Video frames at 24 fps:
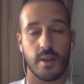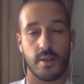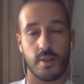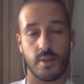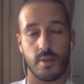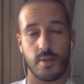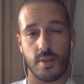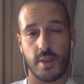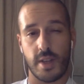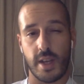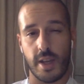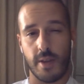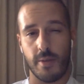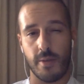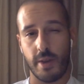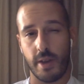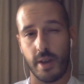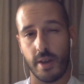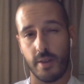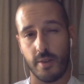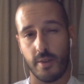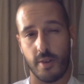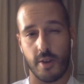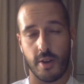So today we
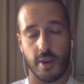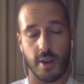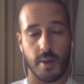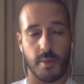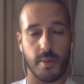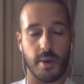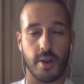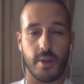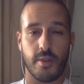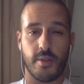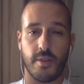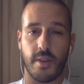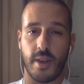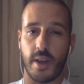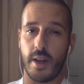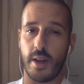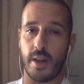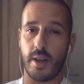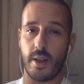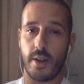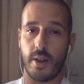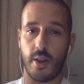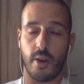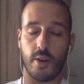are talking about
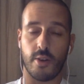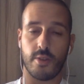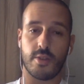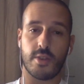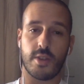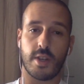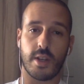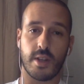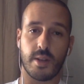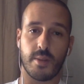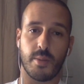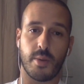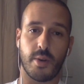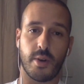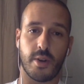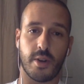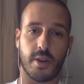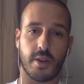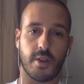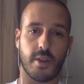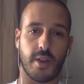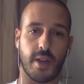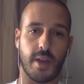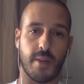launching the
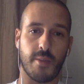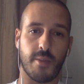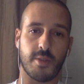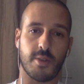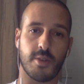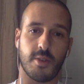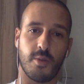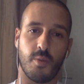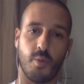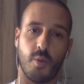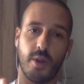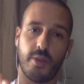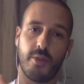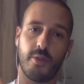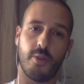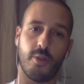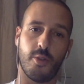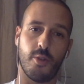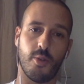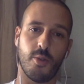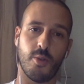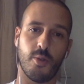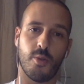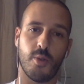product on Amazon, what to
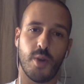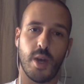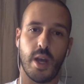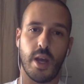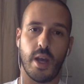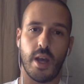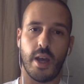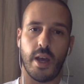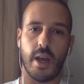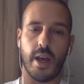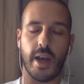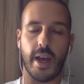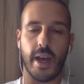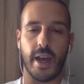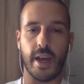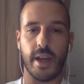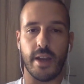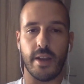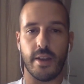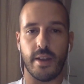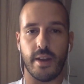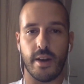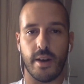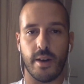do,
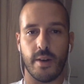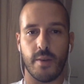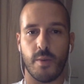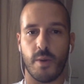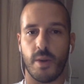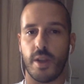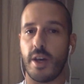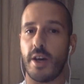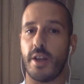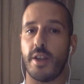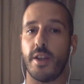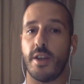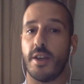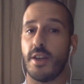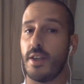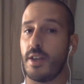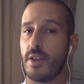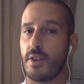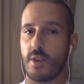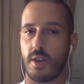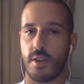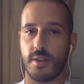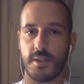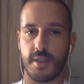and what are the
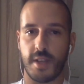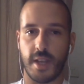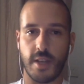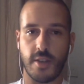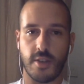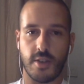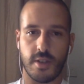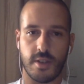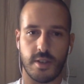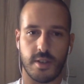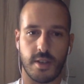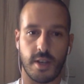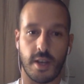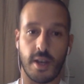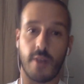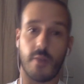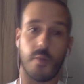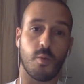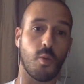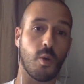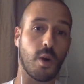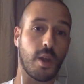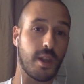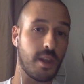initial stages and
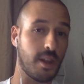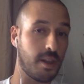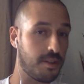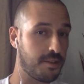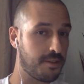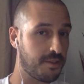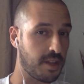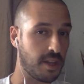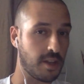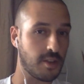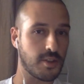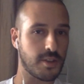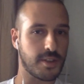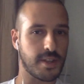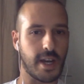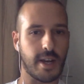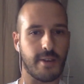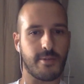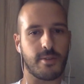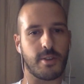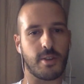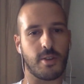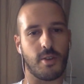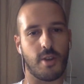what are the stages
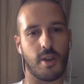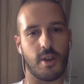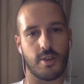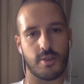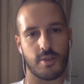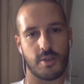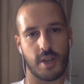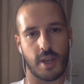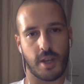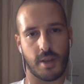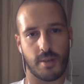after you're launching.